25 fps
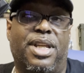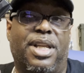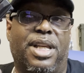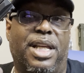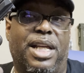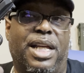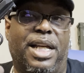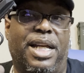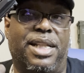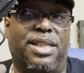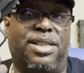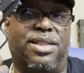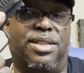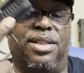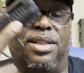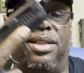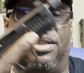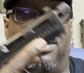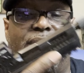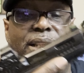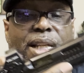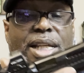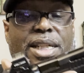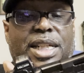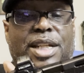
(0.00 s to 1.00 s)

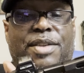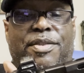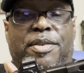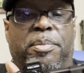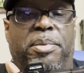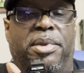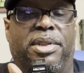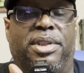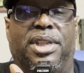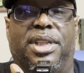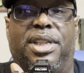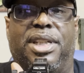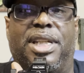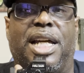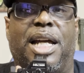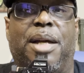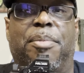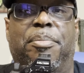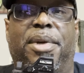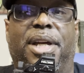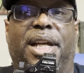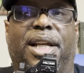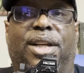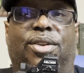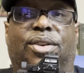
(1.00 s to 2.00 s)
I never put the dot
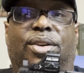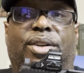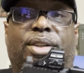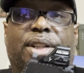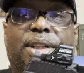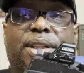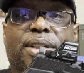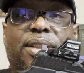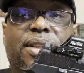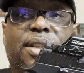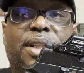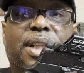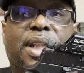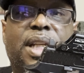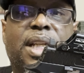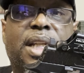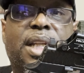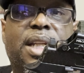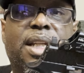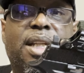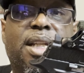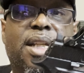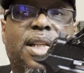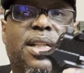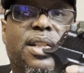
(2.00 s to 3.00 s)
back on it,
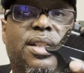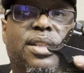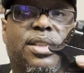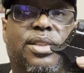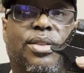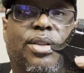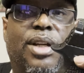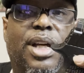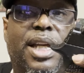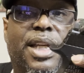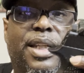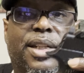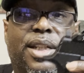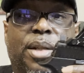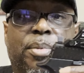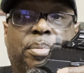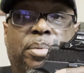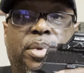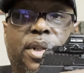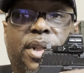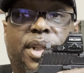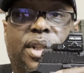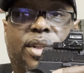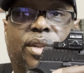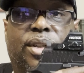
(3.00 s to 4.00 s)
so I ended up
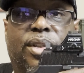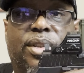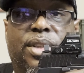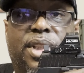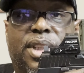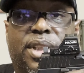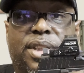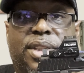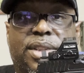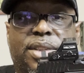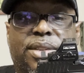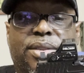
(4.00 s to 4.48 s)
putting it on this.